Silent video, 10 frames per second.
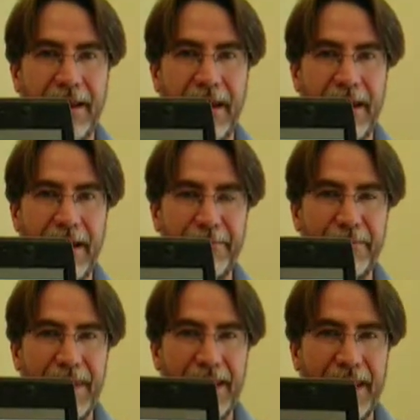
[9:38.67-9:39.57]

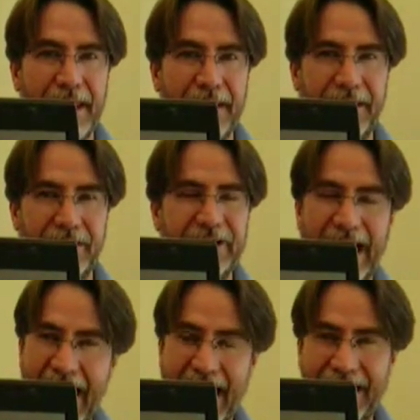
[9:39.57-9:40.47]
and there's an
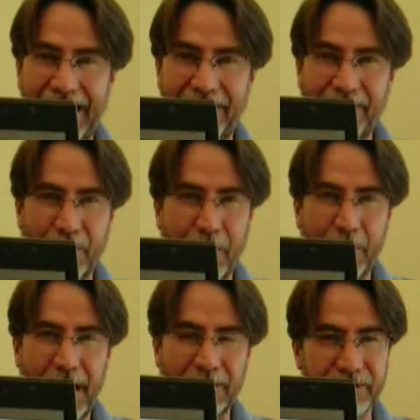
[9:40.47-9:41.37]
add-in for
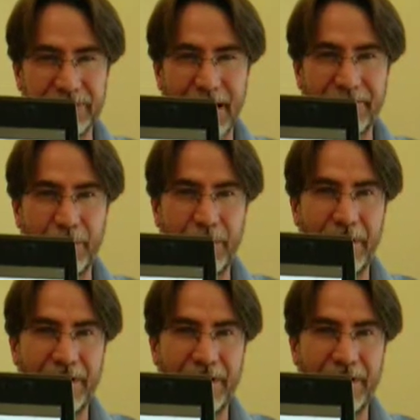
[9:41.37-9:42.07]
Microsoft Word,